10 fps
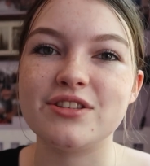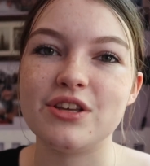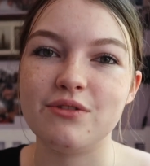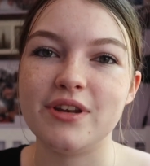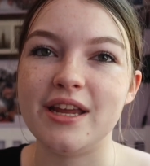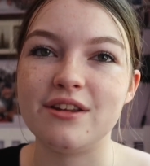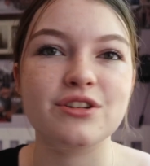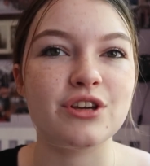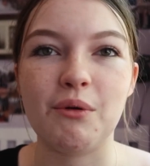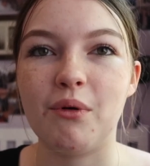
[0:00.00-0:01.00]
that you need
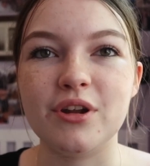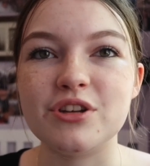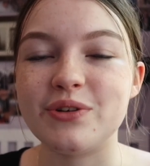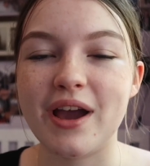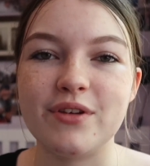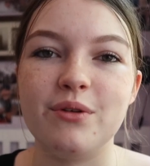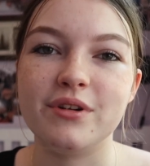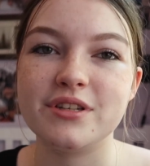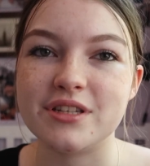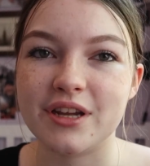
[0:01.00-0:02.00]
to go on and do whatever you
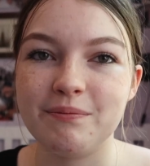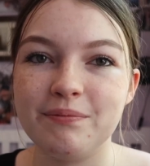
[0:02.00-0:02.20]
want to do.